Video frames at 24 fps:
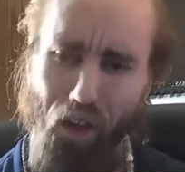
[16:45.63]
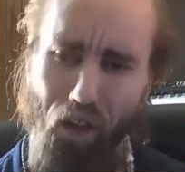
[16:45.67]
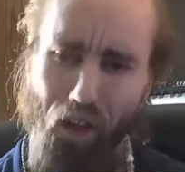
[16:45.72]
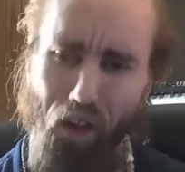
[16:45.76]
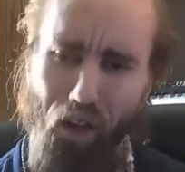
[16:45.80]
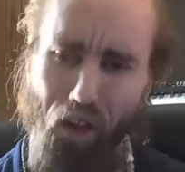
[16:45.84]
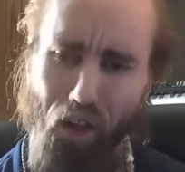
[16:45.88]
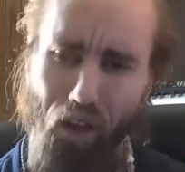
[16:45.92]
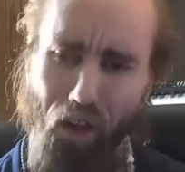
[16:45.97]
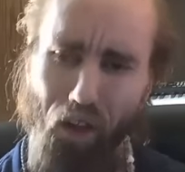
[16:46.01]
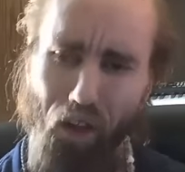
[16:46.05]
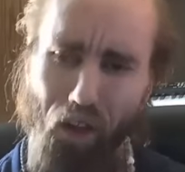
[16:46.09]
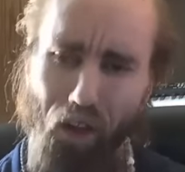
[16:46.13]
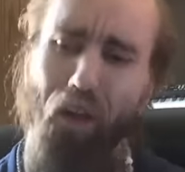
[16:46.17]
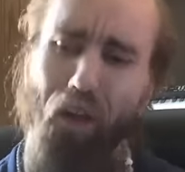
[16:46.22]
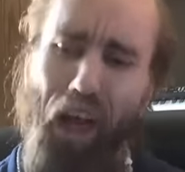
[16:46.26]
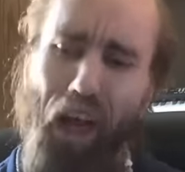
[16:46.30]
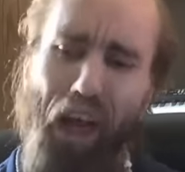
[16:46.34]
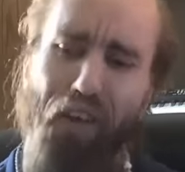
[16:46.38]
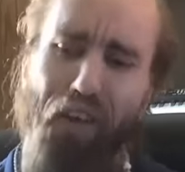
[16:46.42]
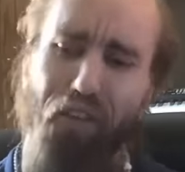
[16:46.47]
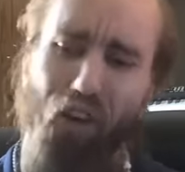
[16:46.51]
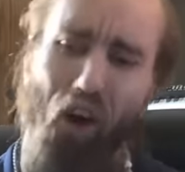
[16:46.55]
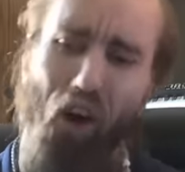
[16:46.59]
Because that's all
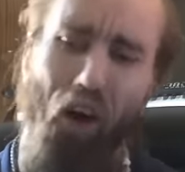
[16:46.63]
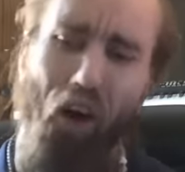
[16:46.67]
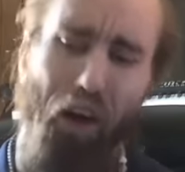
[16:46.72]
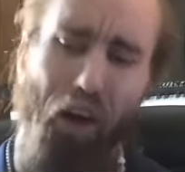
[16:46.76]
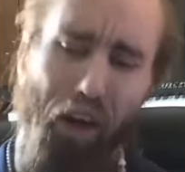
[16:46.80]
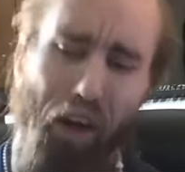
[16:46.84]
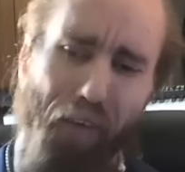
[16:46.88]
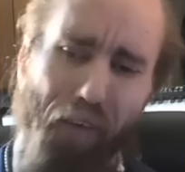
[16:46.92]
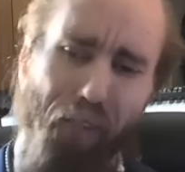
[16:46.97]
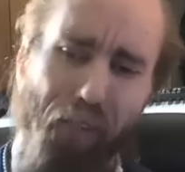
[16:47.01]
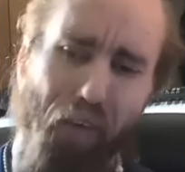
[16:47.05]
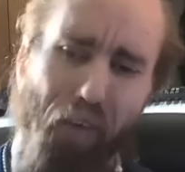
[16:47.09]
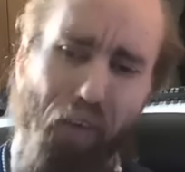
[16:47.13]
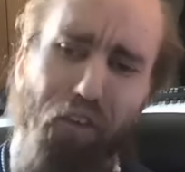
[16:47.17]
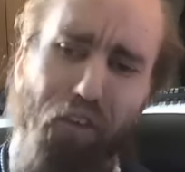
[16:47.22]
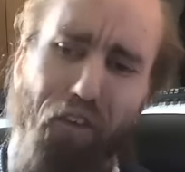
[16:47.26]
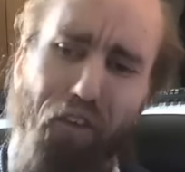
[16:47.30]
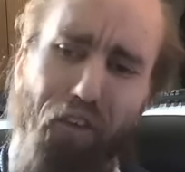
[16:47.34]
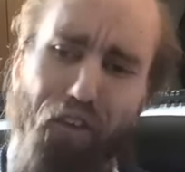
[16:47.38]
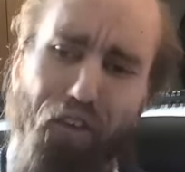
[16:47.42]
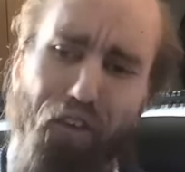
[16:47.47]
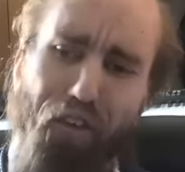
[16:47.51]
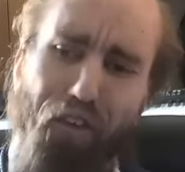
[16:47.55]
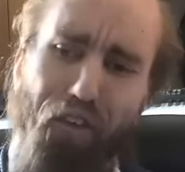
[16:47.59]
you guys are. You're a
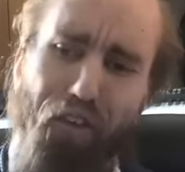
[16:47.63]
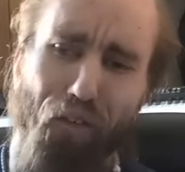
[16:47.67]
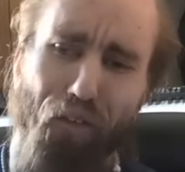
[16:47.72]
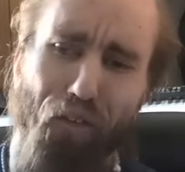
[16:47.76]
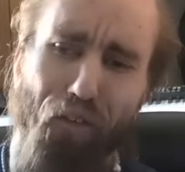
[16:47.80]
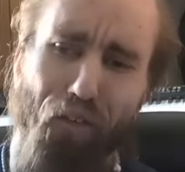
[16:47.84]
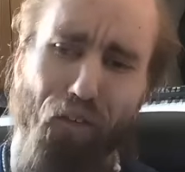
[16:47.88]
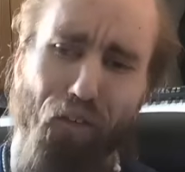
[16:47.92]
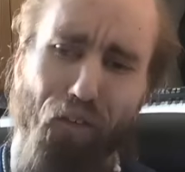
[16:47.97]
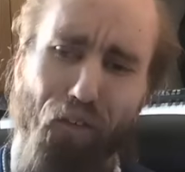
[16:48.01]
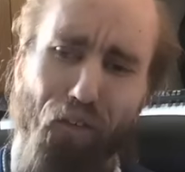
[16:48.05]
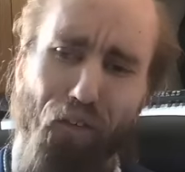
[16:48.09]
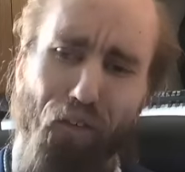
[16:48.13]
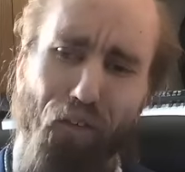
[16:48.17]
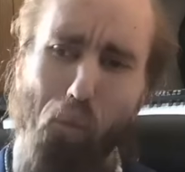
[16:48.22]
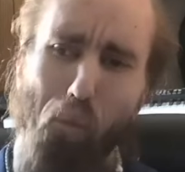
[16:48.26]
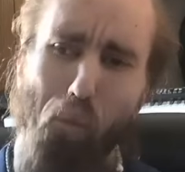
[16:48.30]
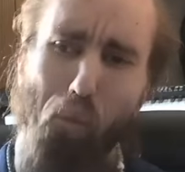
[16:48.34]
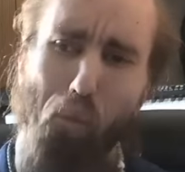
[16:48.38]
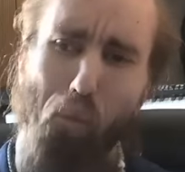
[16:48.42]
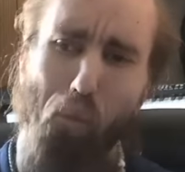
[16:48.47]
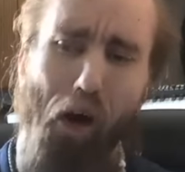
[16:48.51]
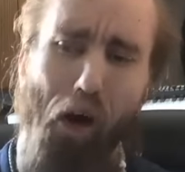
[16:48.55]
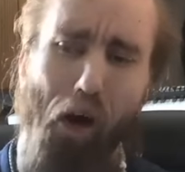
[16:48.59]
bunch of druggy
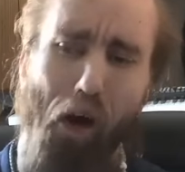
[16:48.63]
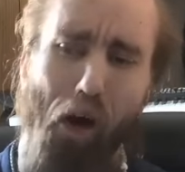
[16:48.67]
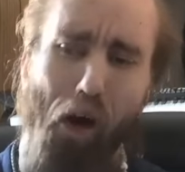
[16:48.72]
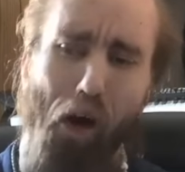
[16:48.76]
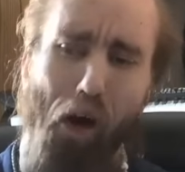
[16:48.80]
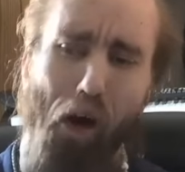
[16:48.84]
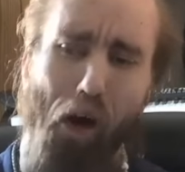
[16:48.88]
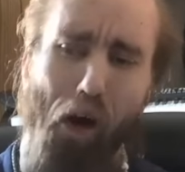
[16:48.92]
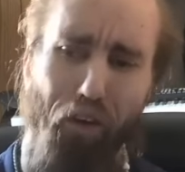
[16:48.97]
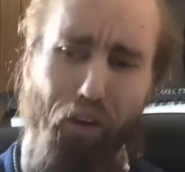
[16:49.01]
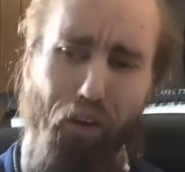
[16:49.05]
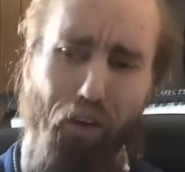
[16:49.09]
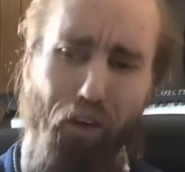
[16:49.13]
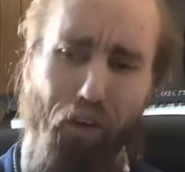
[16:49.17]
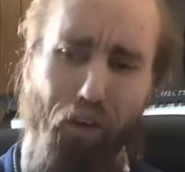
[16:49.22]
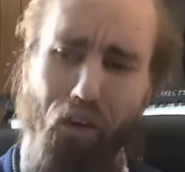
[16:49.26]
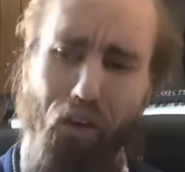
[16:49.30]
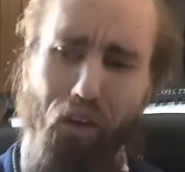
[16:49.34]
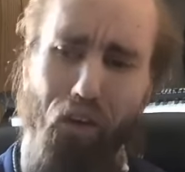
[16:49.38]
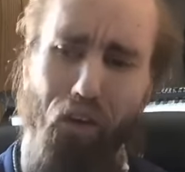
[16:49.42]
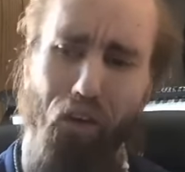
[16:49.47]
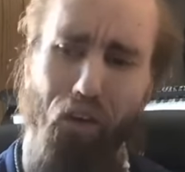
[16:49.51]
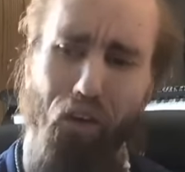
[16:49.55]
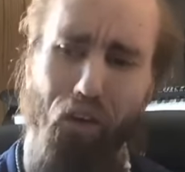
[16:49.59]
little bums,
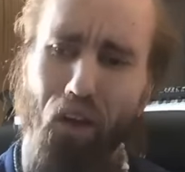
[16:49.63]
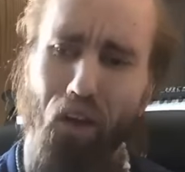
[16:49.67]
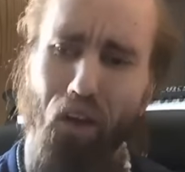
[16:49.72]
dude.